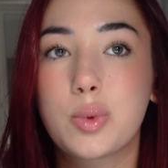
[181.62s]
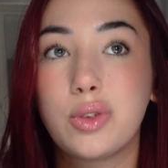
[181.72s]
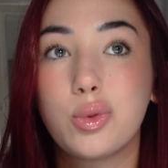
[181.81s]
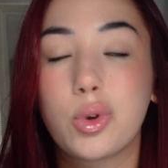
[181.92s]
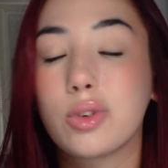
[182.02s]
we
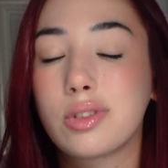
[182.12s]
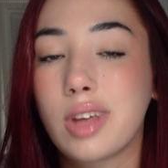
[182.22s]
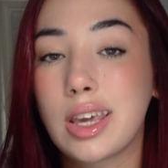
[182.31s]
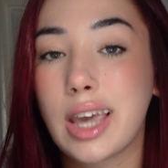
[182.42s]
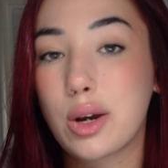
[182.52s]
do not
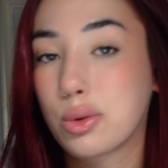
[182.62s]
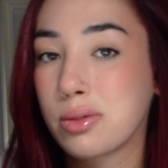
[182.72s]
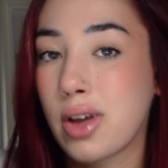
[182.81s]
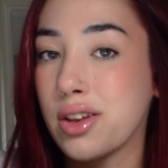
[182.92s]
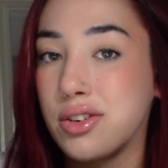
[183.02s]
take a lot
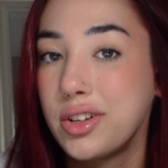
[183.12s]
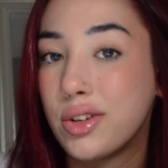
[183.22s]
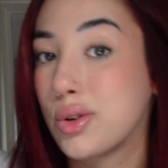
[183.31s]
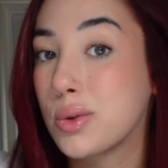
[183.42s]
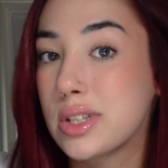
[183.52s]
of
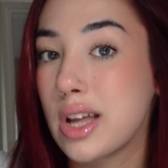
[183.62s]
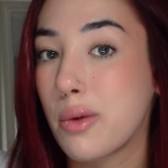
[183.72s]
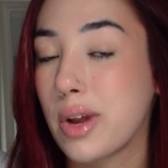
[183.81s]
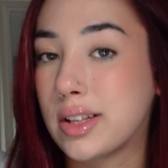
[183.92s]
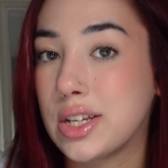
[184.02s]
handwritten notes
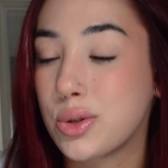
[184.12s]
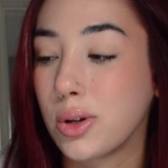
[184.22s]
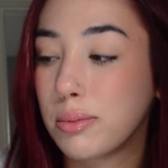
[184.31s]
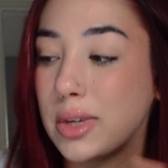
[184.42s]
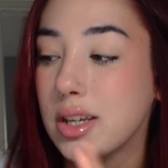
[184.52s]
down, at least
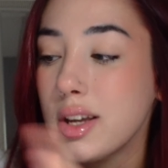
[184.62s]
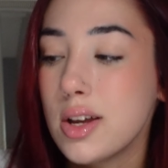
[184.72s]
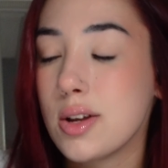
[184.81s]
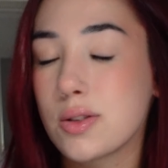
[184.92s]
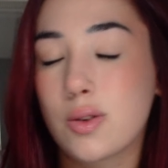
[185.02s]
not me.
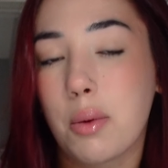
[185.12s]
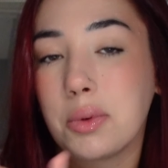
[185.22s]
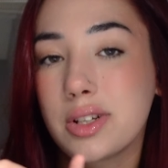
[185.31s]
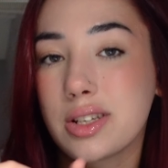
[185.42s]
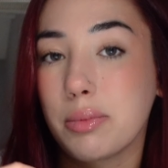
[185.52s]
So I
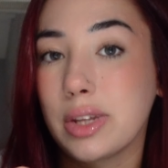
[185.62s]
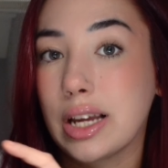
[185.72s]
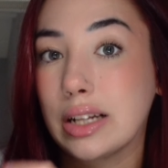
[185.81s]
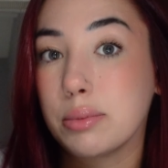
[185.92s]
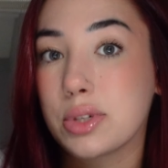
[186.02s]
wanted something
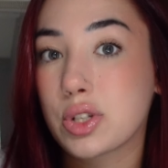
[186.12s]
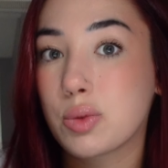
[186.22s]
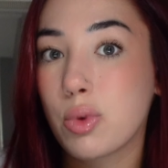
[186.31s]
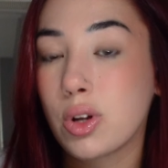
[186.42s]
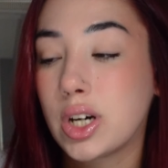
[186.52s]
a little bit
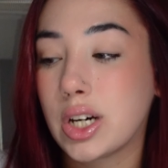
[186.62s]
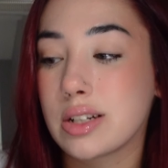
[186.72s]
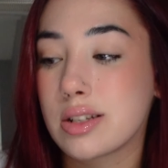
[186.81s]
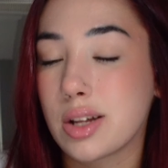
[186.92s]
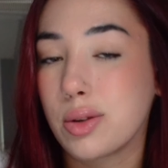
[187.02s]
smaller
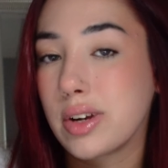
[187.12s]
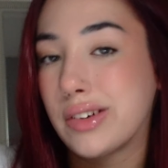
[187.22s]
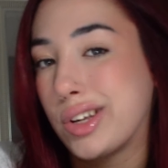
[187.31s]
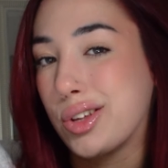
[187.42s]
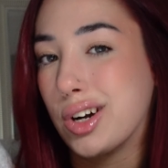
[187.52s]
instead of a
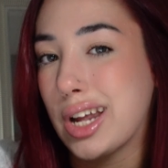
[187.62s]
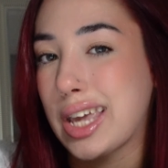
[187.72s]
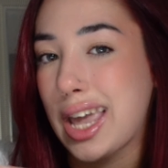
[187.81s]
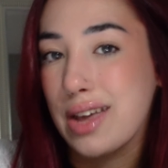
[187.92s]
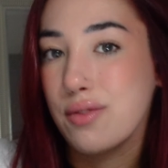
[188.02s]
regular
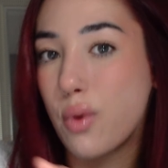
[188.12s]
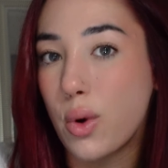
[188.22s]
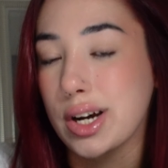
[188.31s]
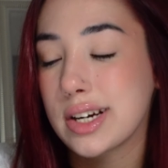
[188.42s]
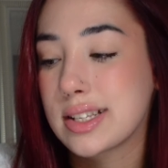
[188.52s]
like
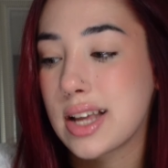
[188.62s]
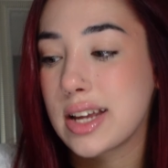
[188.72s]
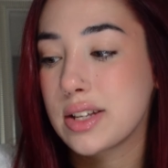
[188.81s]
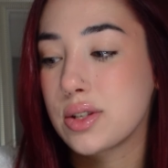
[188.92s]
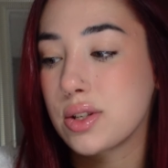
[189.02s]
A4
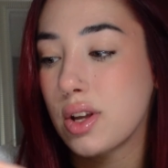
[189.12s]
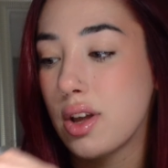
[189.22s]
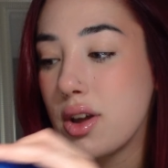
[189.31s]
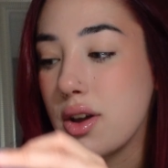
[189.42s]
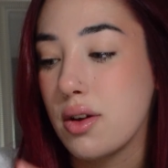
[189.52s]
size
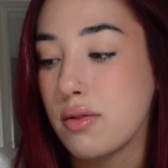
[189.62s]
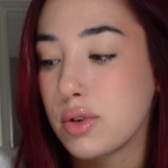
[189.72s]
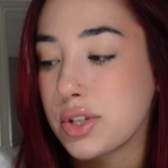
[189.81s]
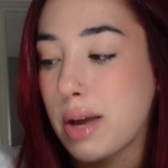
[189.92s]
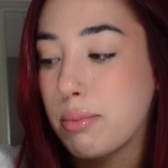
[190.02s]

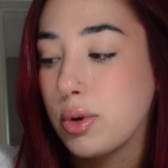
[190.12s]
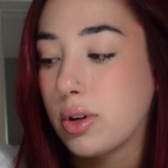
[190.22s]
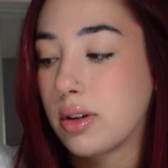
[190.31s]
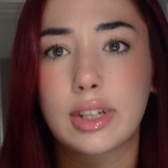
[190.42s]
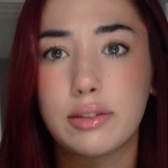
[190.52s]
foolscap
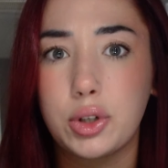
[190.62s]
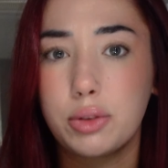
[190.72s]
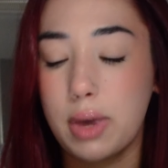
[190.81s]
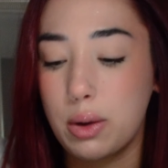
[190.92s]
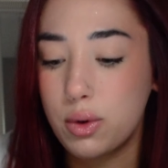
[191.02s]
book. I've
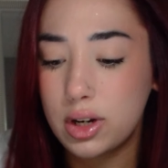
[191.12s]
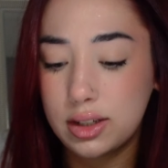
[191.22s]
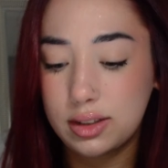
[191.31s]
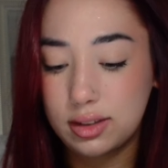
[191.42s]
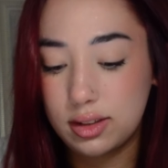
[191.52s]
got my
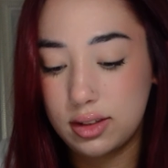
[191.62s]
wallet